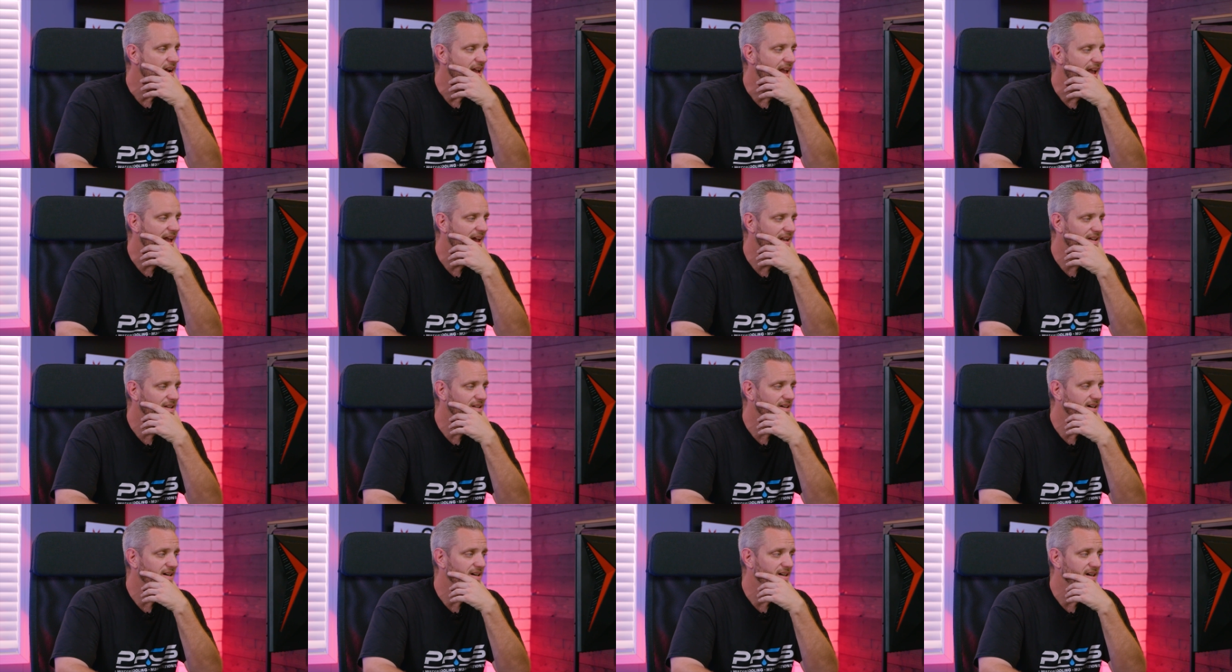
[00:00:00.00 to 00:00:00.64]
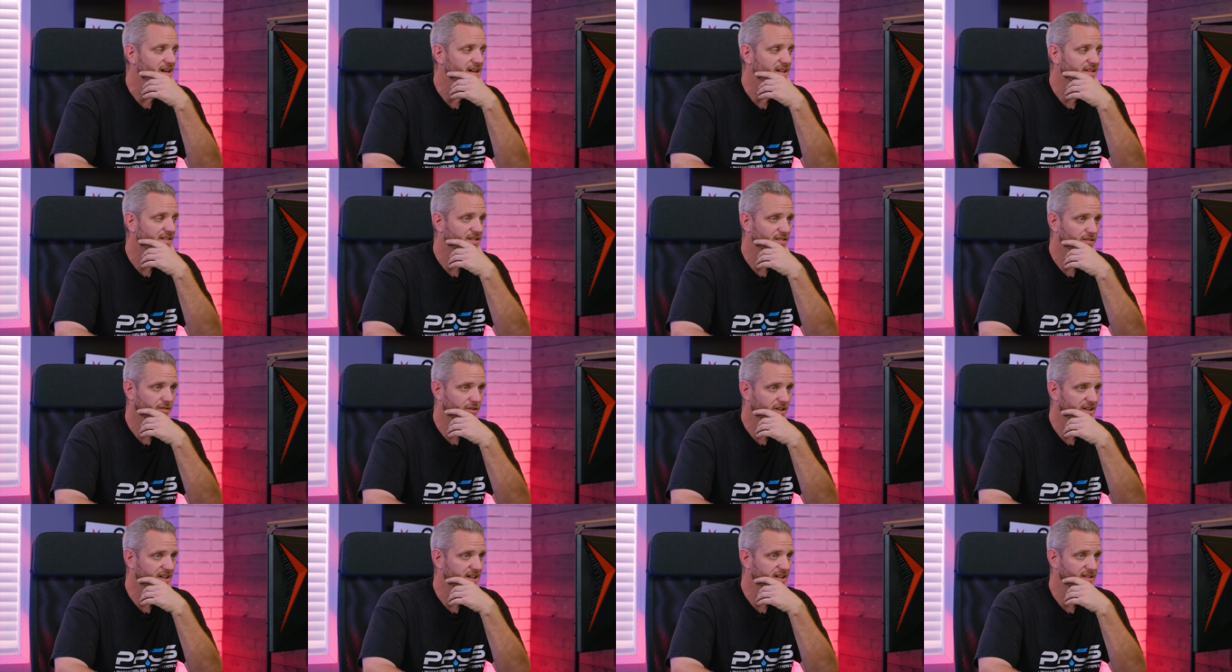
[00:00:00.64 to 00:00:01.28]
And uh, it's
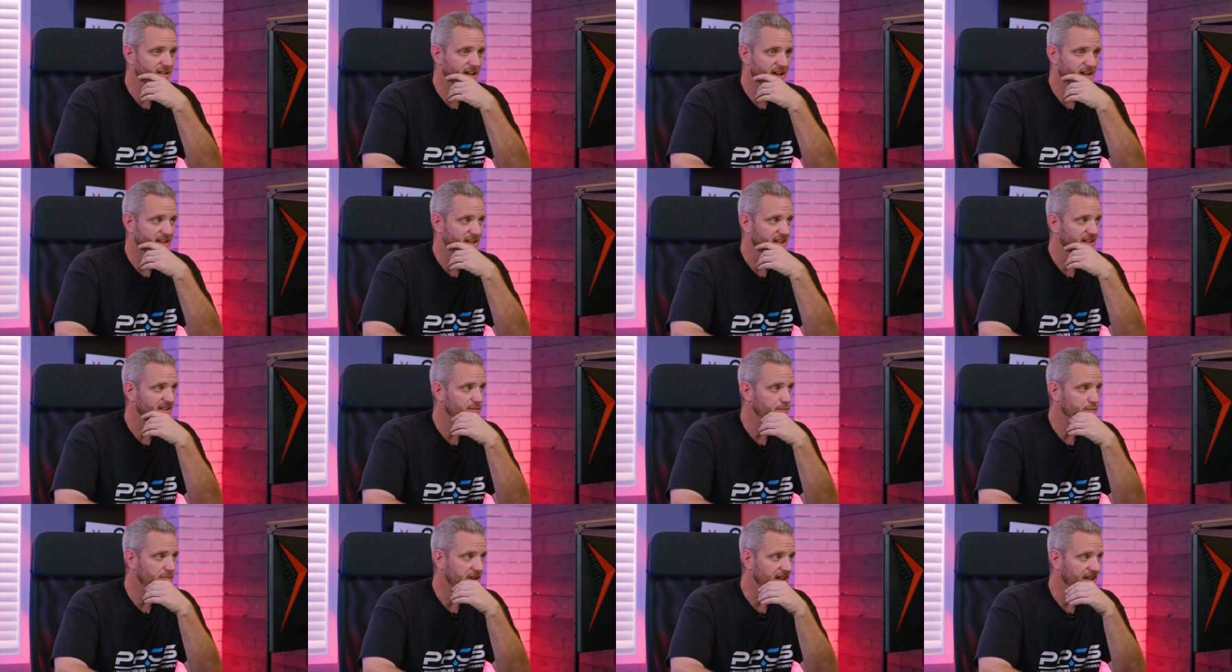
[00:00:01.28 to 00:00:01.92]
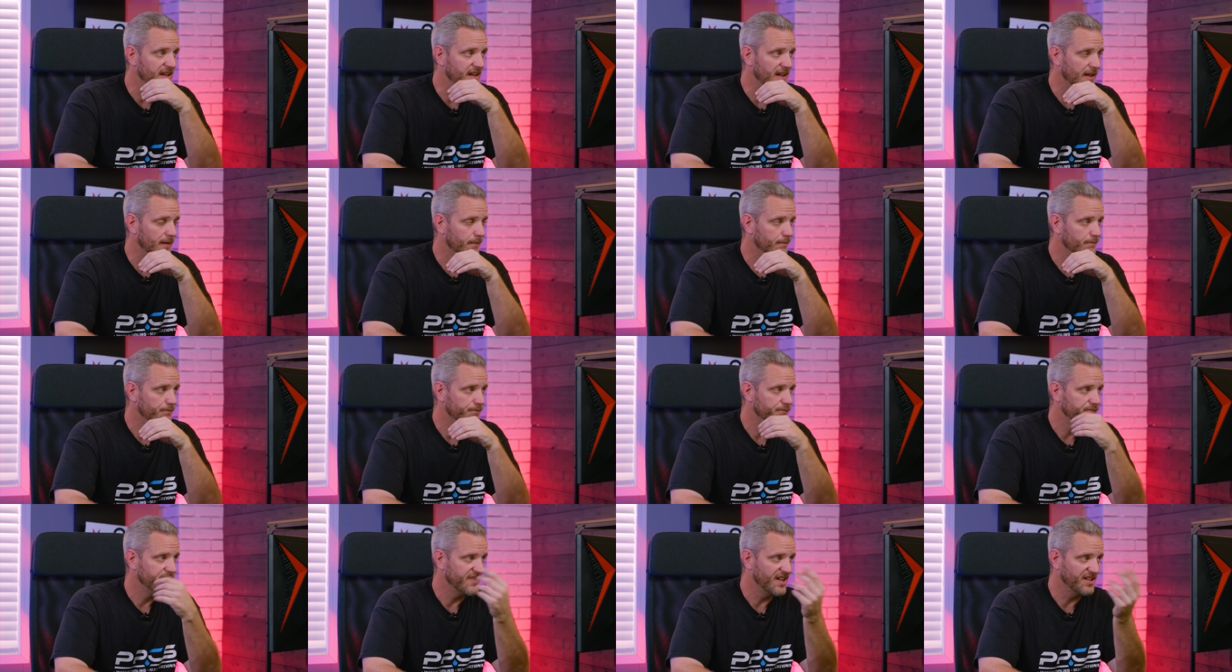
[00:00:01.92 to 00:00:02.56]
looking like it's beating
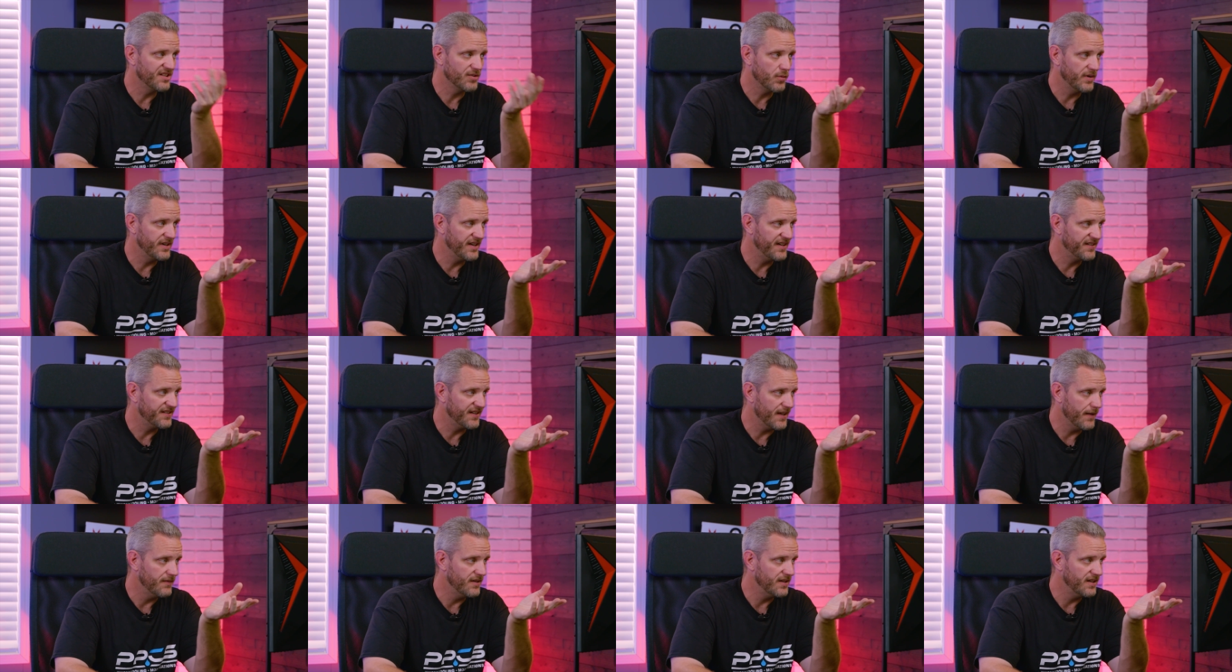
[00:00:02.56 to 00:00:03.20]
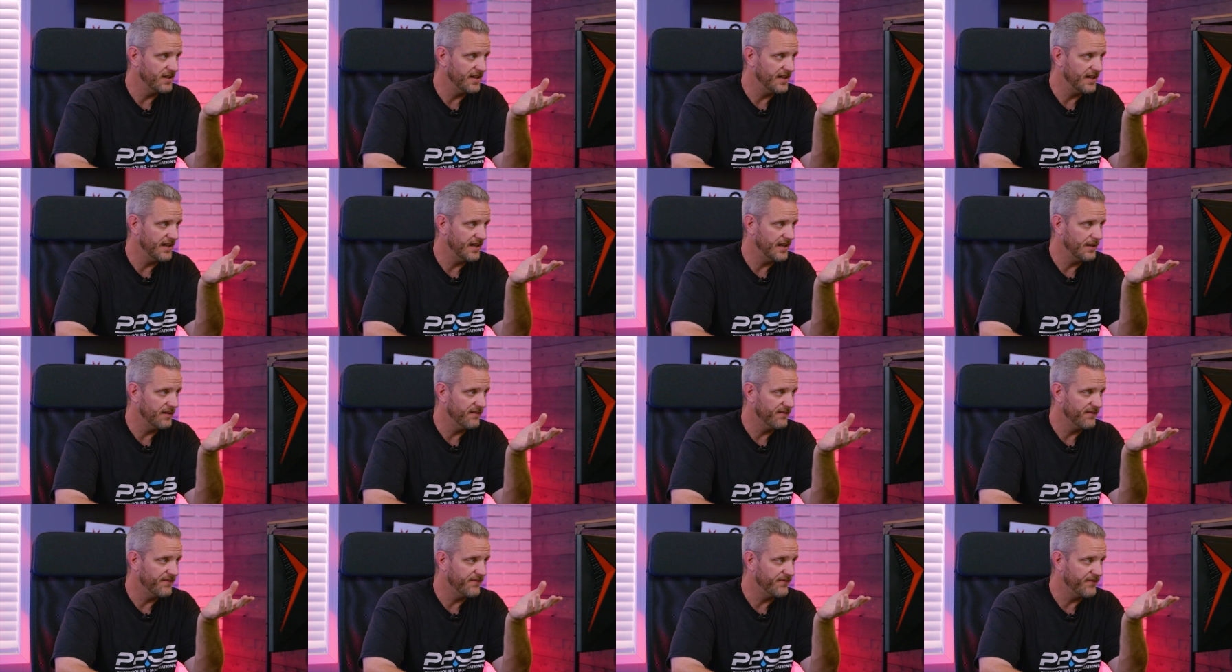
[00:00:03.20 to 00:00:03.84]
the
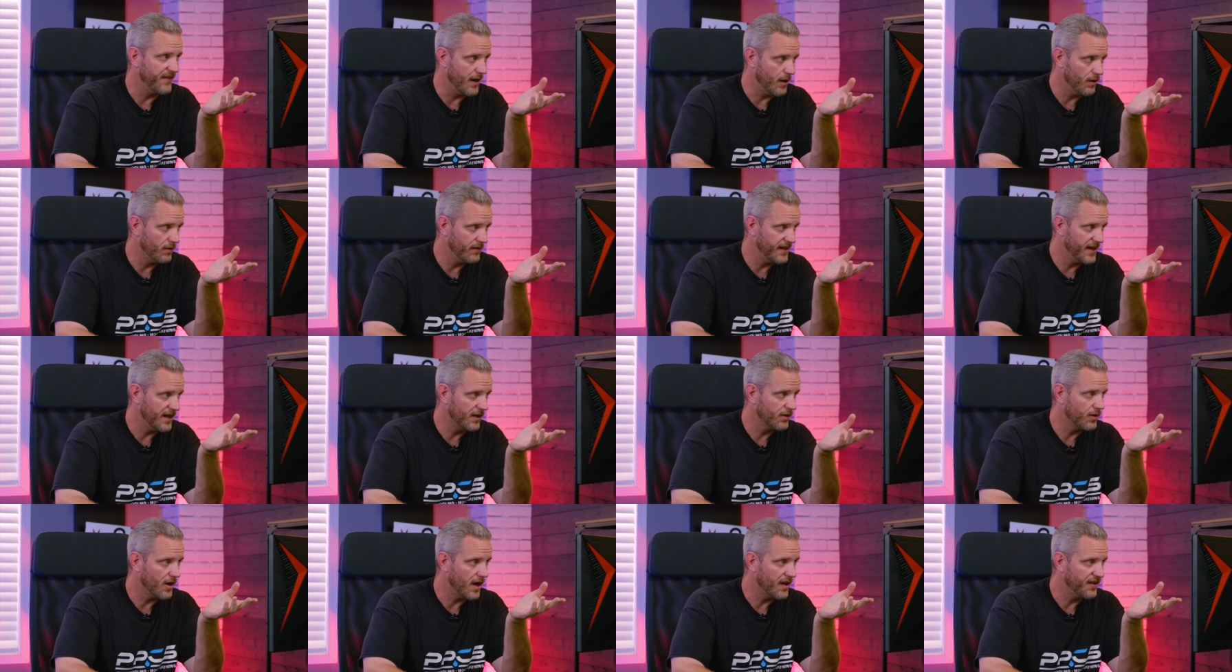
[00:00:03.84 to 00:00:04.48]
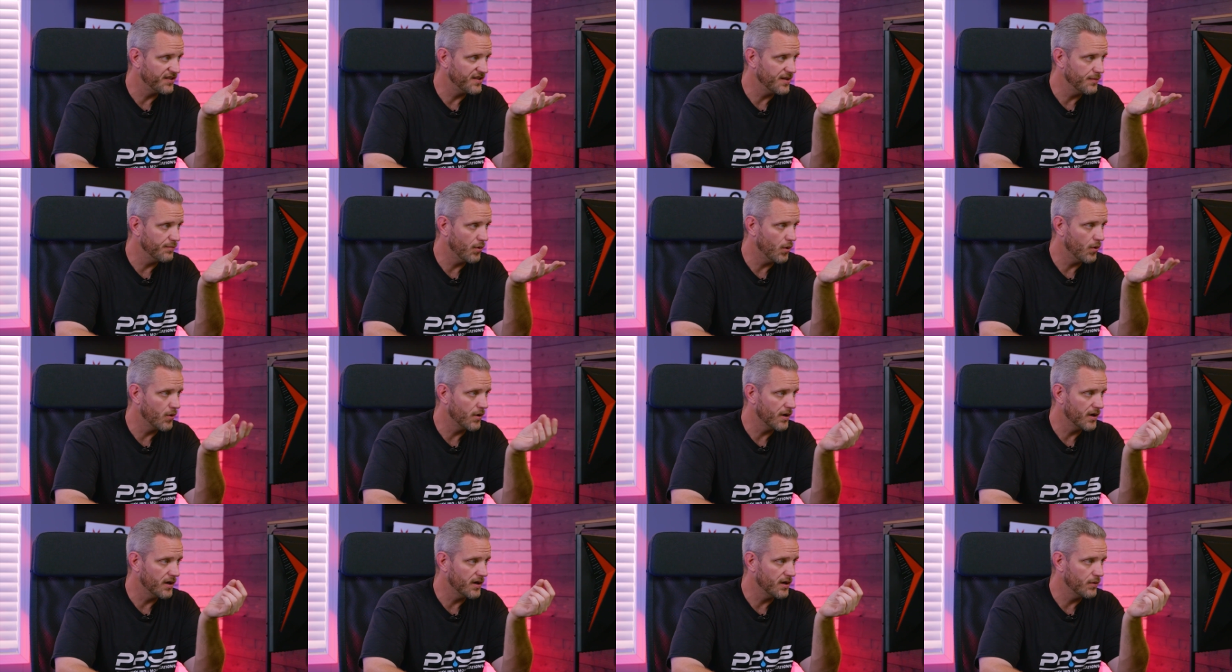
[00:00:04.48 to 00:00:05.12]
2070 fairly across the
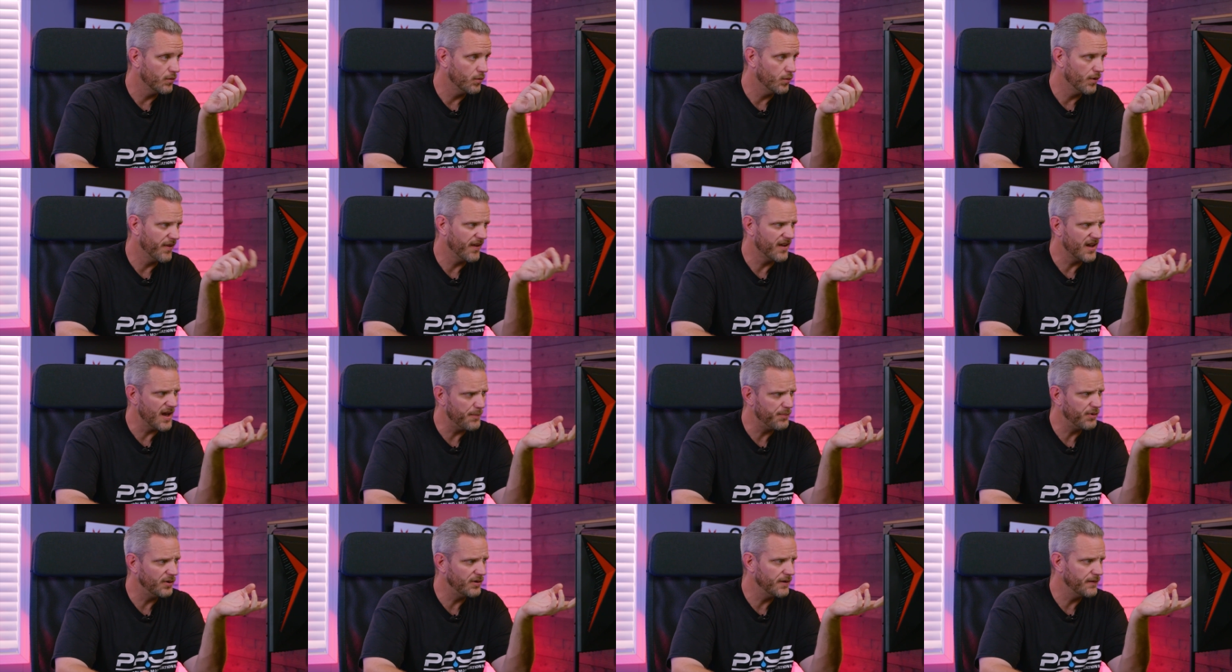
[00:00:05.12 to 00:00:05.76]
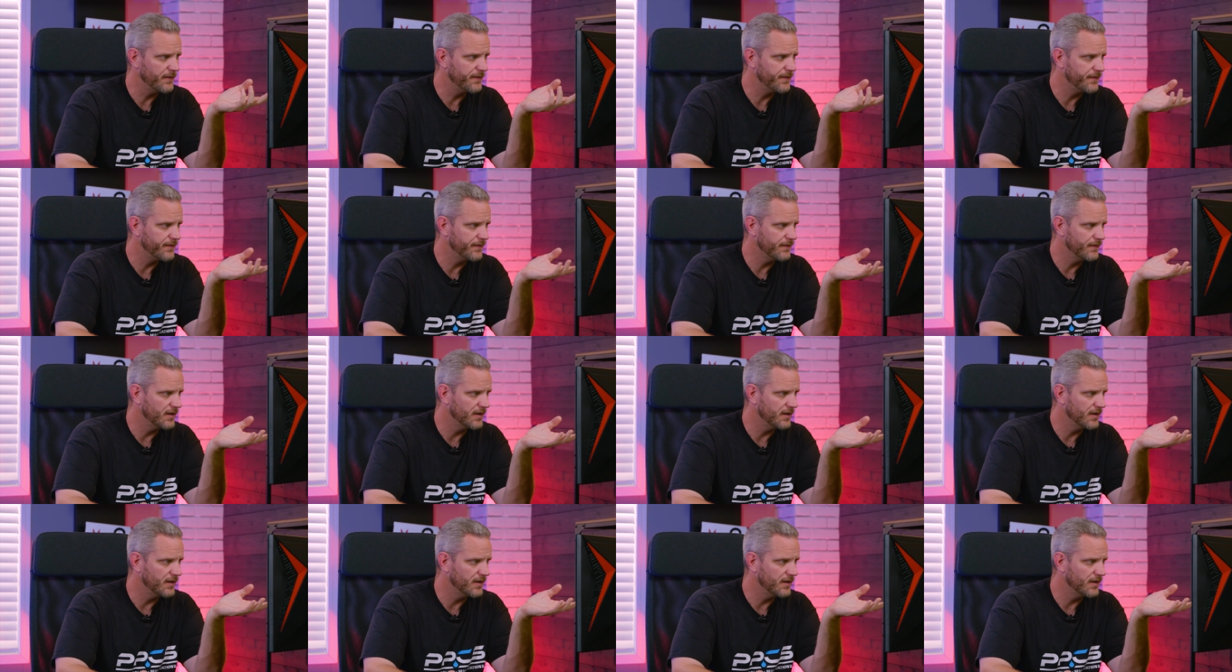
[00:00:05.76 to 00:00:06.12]
board with a couple of